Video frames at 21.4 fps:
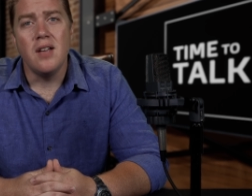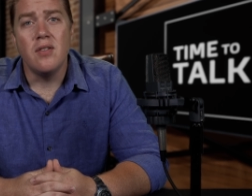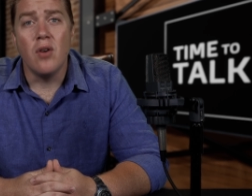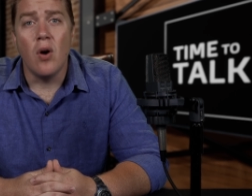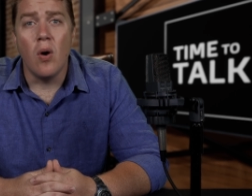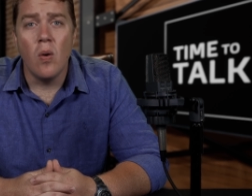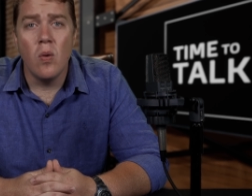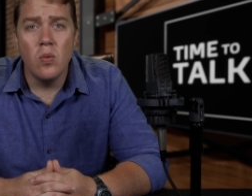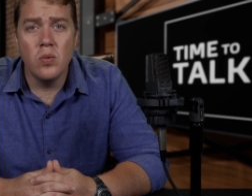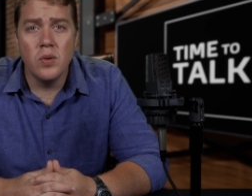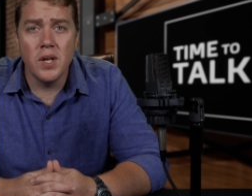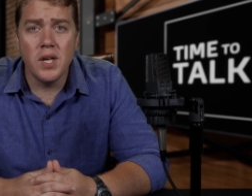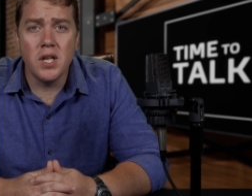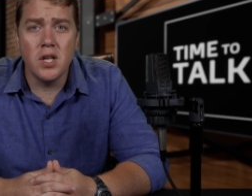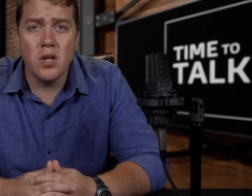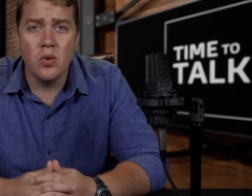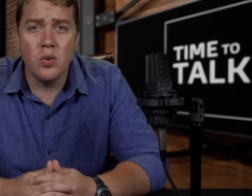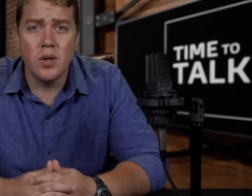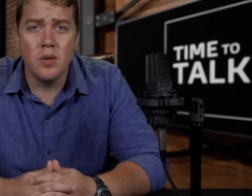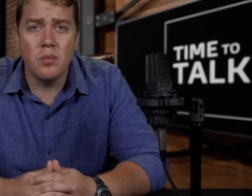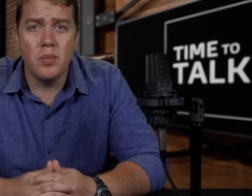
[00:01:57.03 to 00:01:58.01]
if only
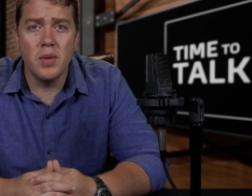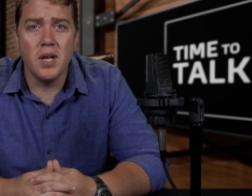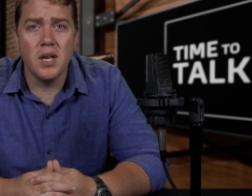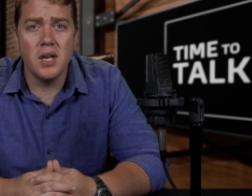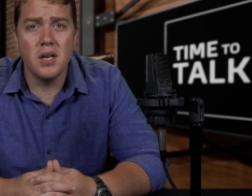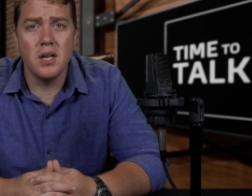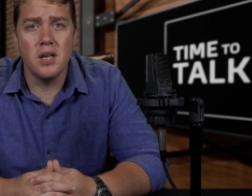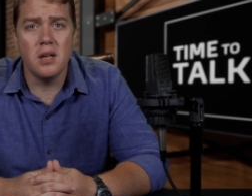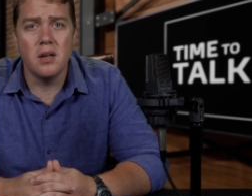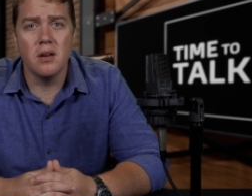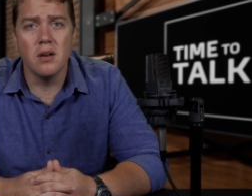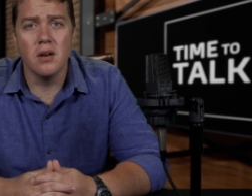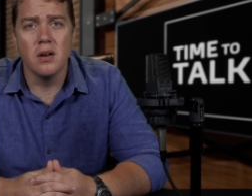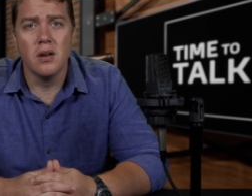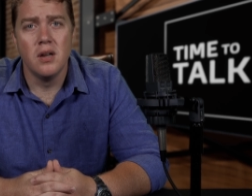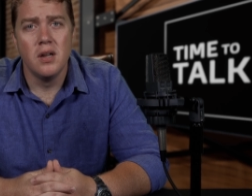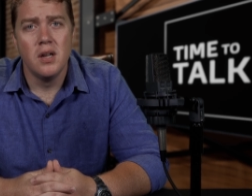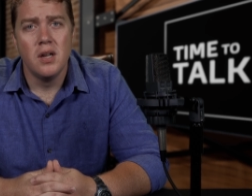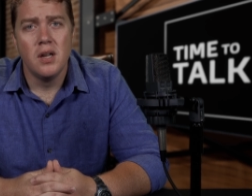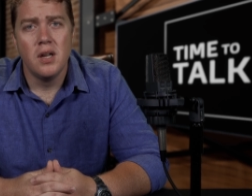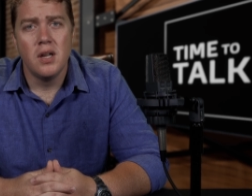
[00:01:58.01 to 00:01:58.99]
you had been
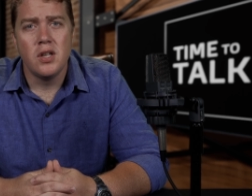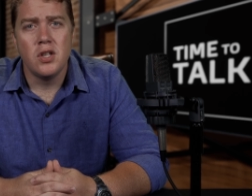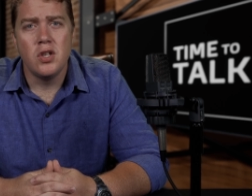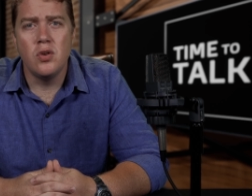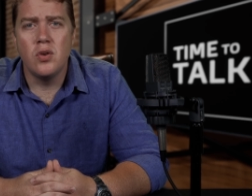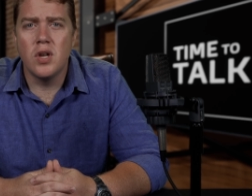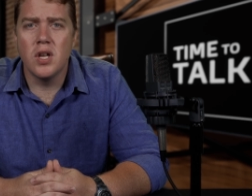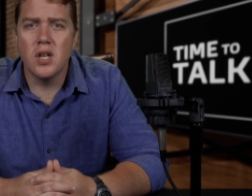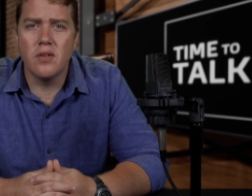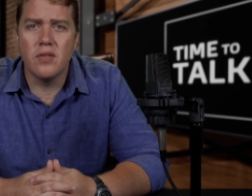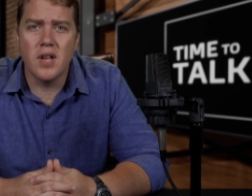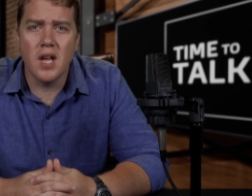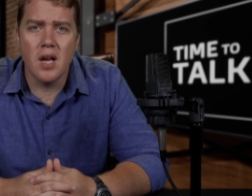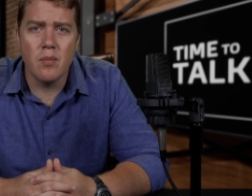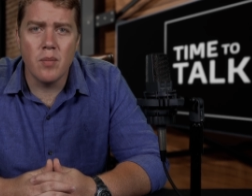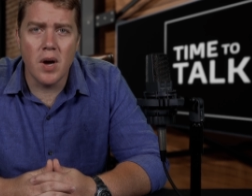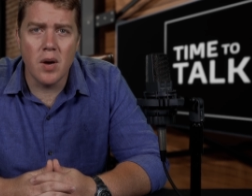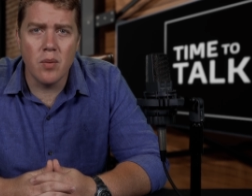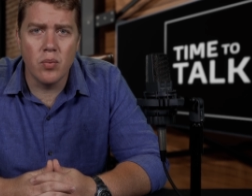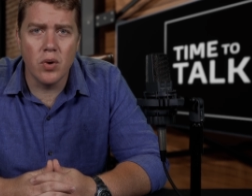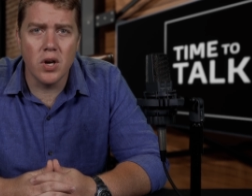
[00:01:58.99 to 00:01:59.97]
here, you could have
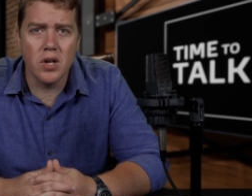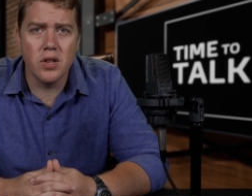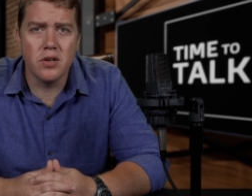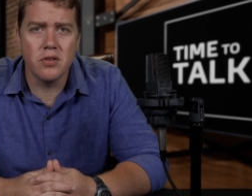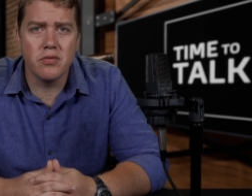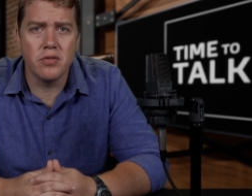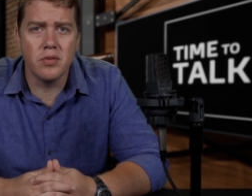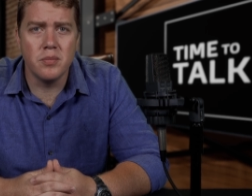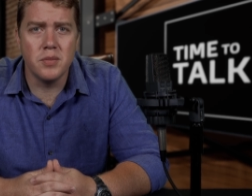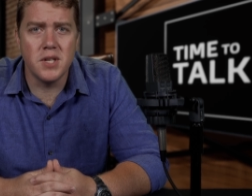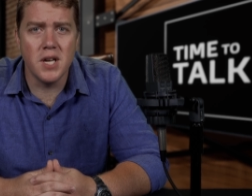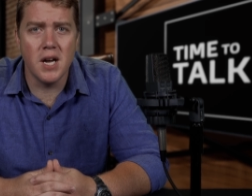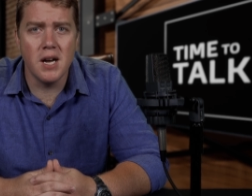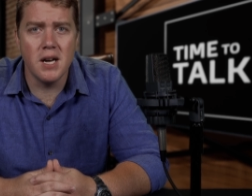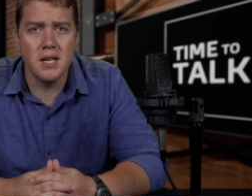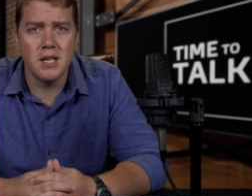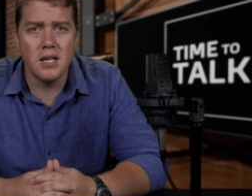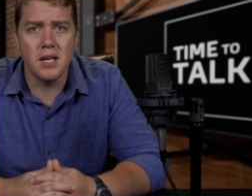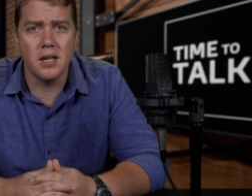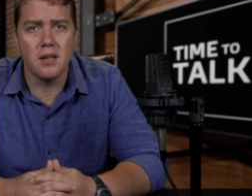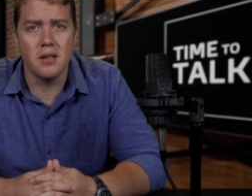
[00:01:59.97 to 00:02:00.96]
kept my brother from
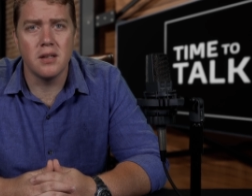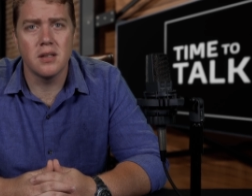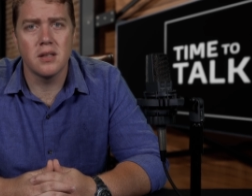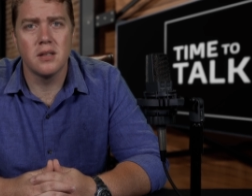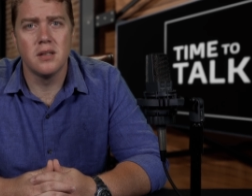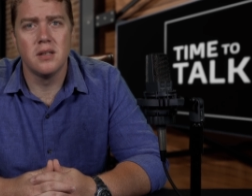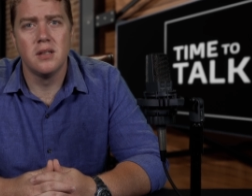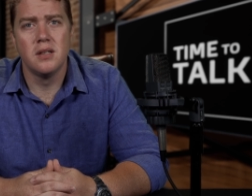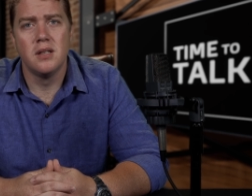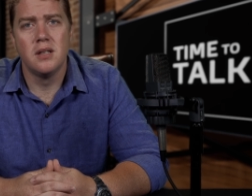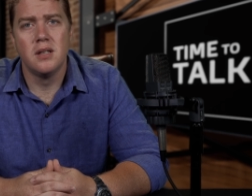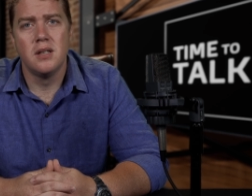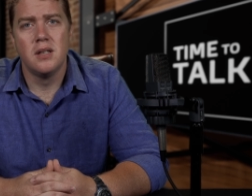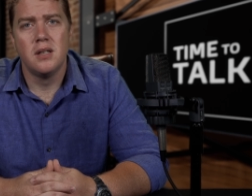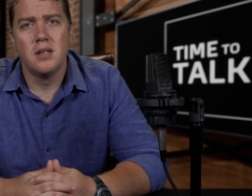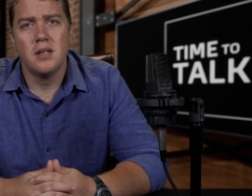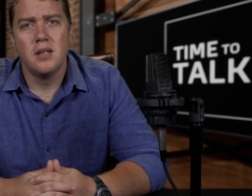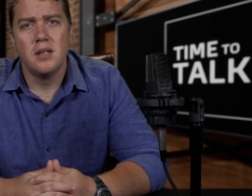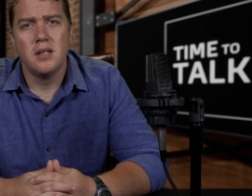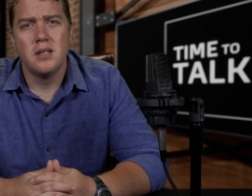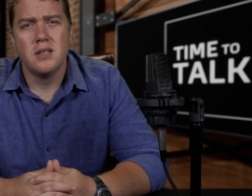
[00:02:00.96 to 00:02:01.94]
dying
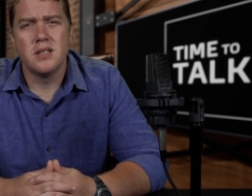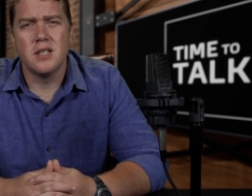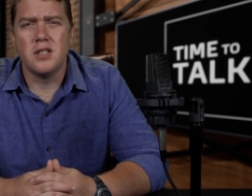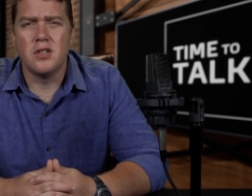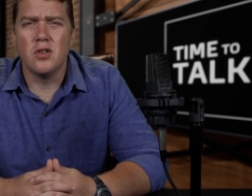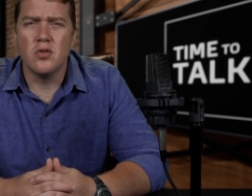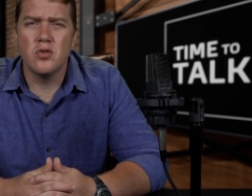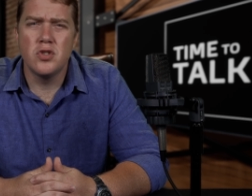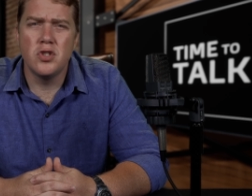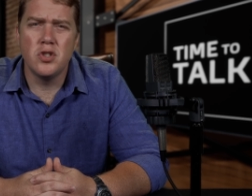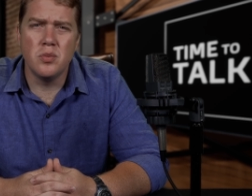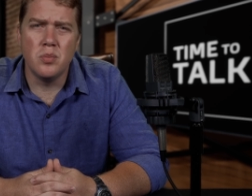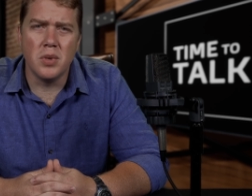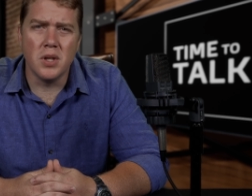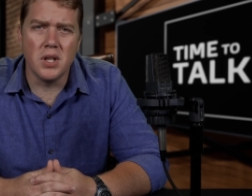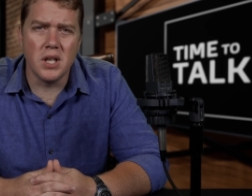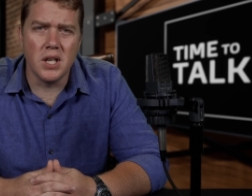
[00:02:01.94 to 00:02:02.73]
don't you